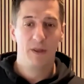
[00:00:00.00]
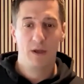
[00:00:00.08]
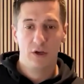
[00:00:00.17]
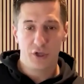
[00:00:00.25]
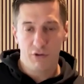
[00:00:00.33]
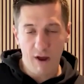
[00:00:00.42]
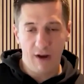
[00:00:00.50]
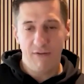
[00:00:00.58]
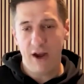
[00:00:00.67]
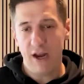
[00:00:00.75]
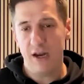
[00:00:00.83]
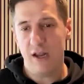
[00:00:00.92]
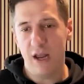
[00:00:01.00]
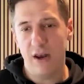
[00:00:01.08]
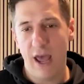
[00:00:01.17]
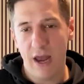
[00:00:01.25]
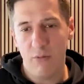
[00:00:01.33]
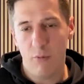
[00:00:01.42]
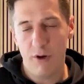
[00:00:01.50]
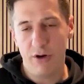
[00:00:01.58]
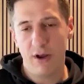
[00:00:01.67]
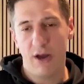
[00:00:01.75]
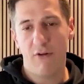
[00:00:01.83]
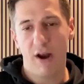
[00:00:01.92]
So you renovate it, and then when you're
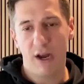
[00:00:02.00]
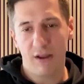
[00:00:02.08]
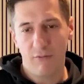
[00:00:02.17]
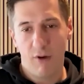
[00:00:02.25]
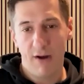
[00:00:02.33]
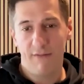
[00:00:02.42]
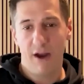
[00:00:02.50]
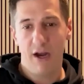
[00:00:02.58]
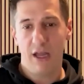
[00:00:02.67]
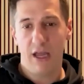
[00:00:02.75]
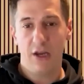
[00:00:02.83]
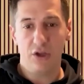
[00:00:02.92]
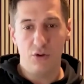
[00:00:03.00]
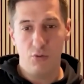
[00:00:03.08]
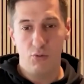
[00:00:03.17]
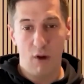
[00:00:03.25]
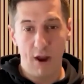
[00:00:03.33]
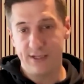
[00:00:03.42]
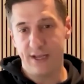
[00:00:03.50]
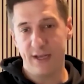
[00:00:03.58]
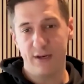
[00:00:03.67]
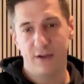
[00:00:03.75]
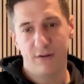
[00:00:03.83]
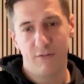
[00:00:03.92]
done renovating it, you rent
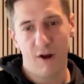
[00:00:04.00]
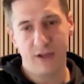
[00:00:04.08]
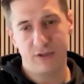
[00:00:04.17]
it, right?